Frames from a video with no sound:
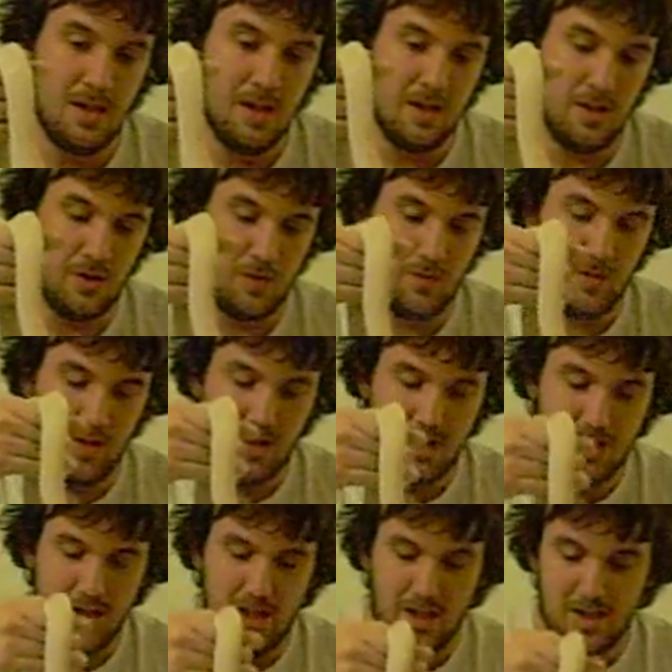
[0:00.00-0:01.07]
They're real good
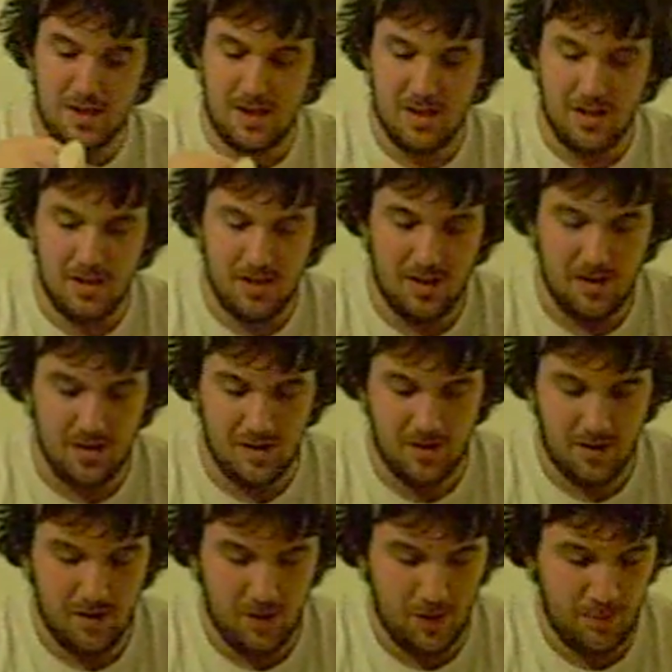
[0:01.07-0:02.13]
snakes.
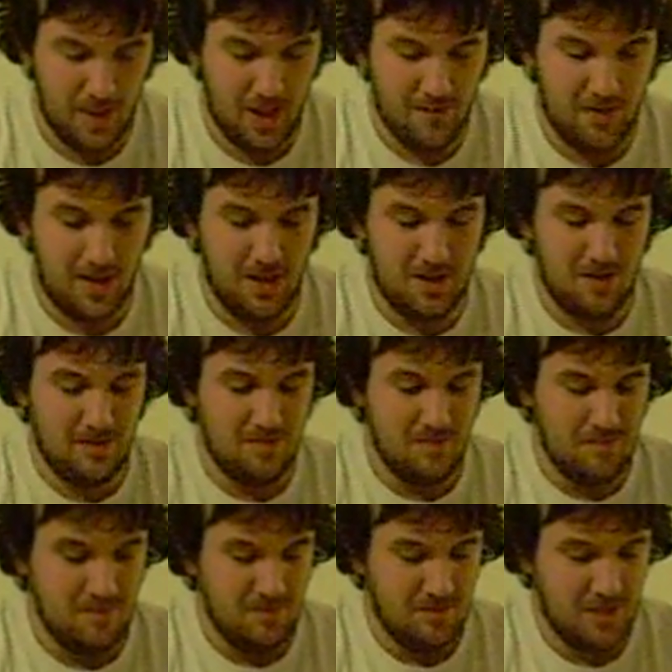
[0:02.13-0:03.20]
Hope you have a good
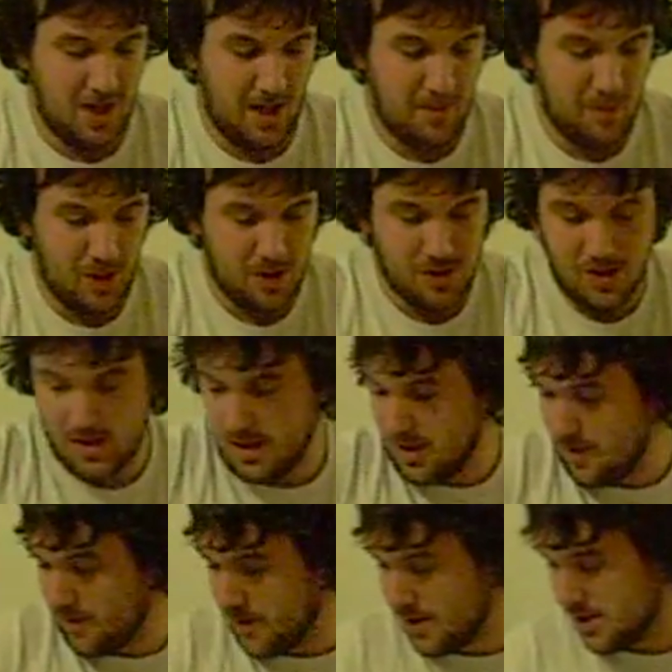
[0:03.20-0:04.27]
time purchasing
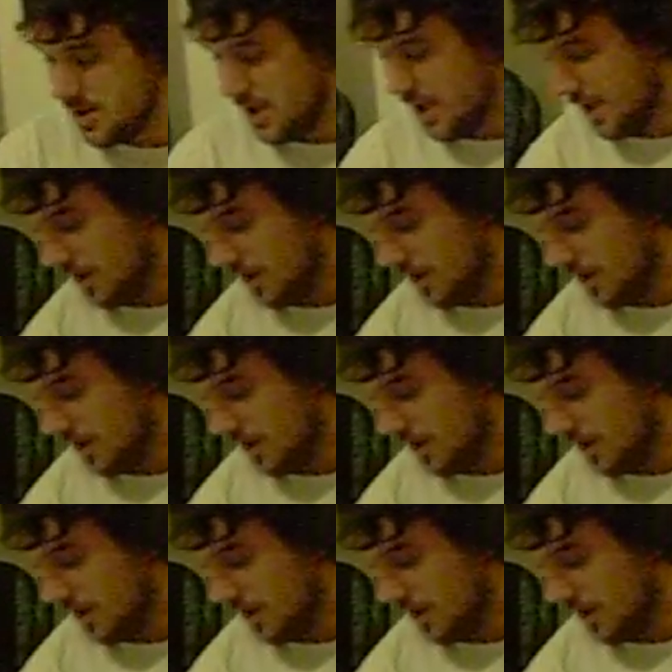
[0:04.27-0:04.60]
your first snake.